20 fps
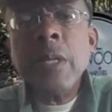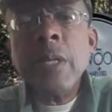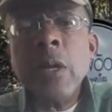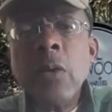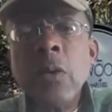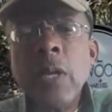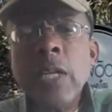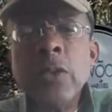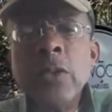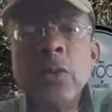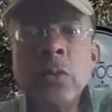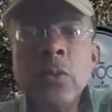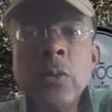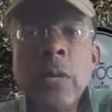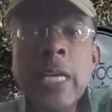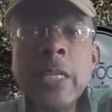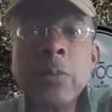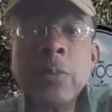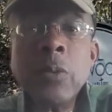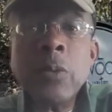led to
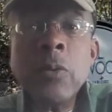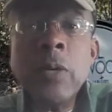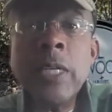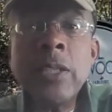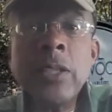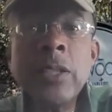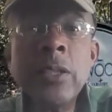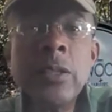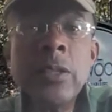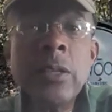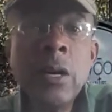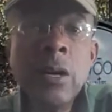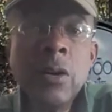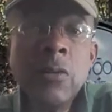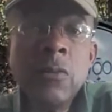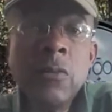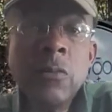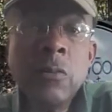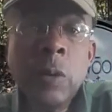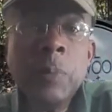exploration
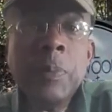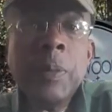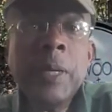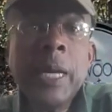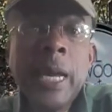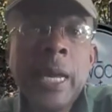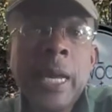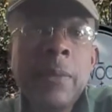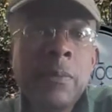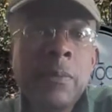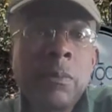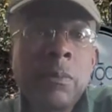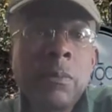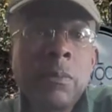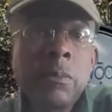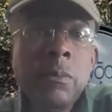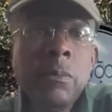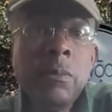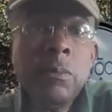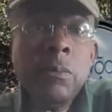of what became
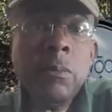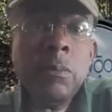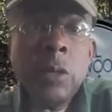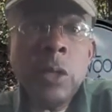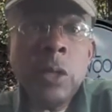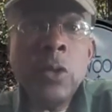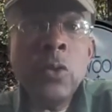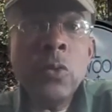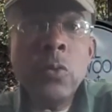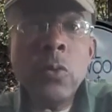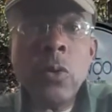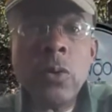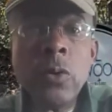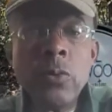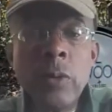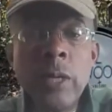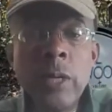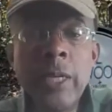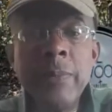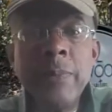the New
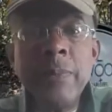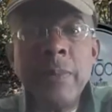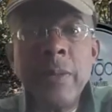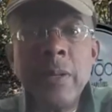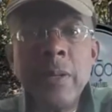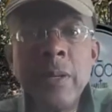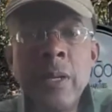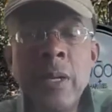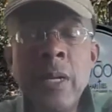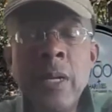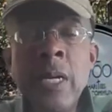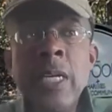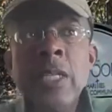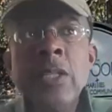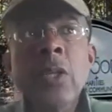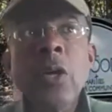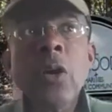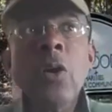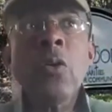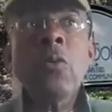World, right?
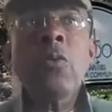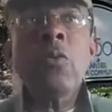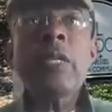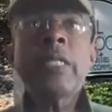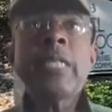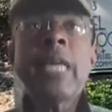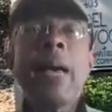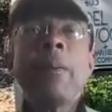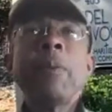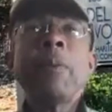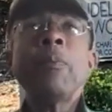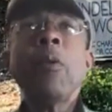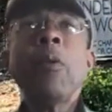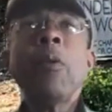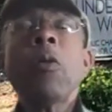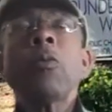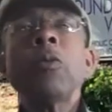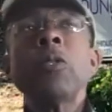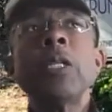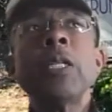So this happened in Baltimore